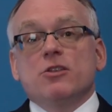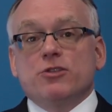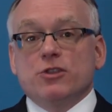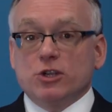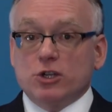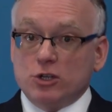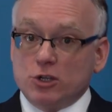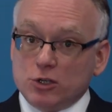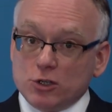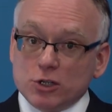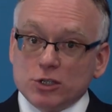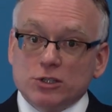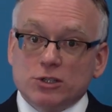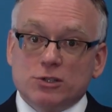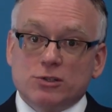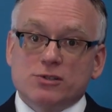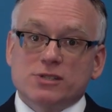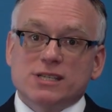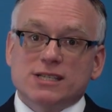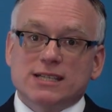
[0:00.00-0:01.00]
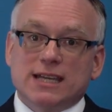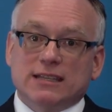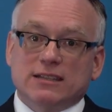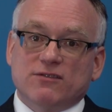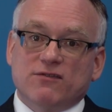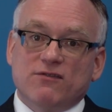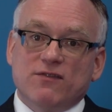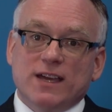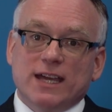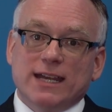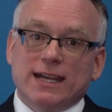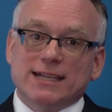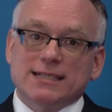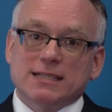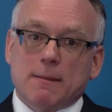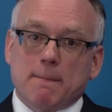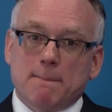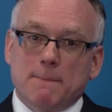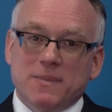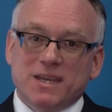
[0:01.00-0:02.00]
The good news is that the Fed has
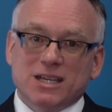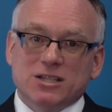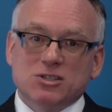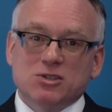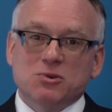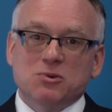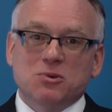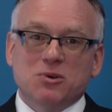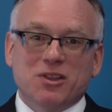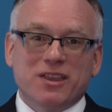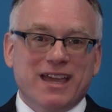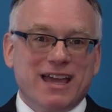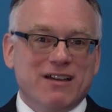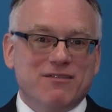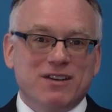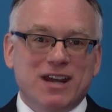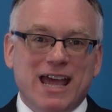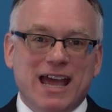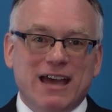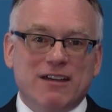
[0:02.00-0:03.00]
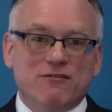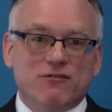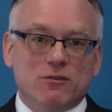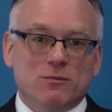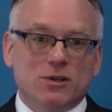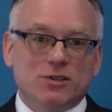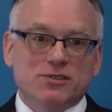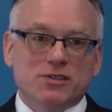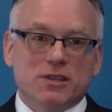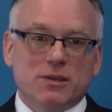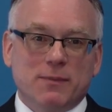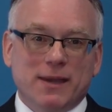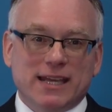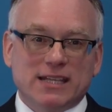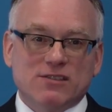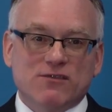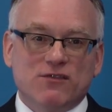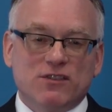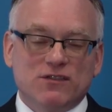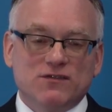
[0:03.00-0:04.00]
a big tool they haven't had for most of the
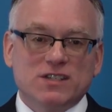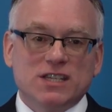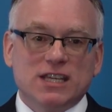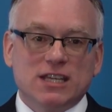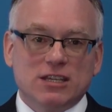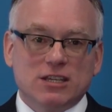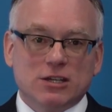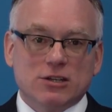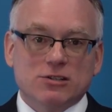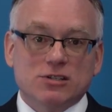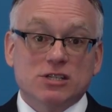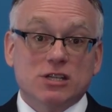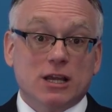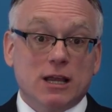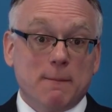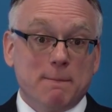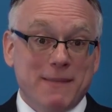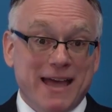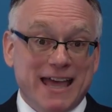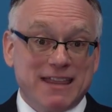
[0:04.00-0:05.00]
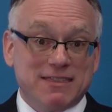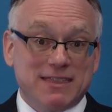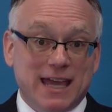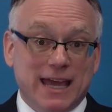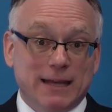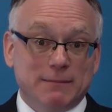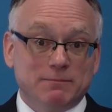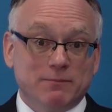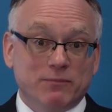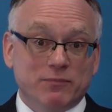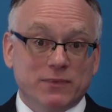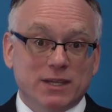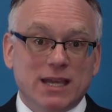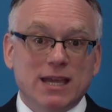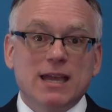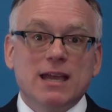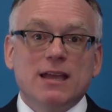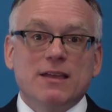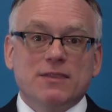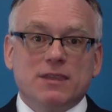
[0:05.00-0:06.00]
past 15 years to combat that
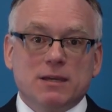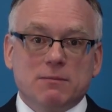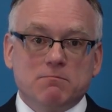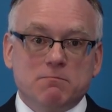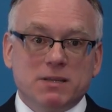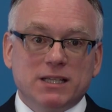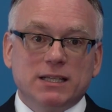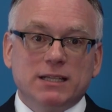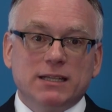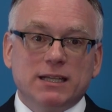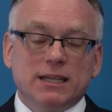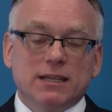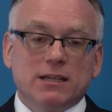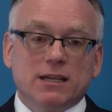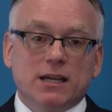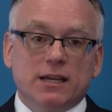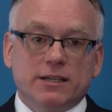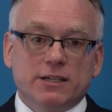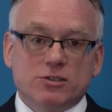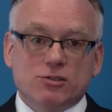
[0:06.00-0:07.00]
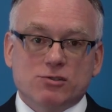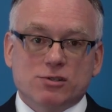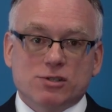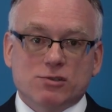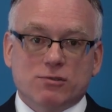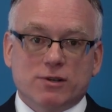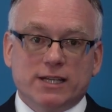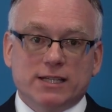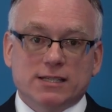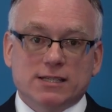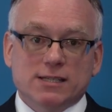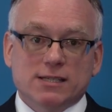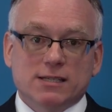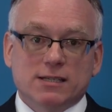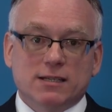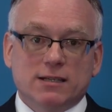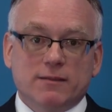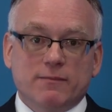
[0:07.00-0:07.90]
the ability to cut interest rates.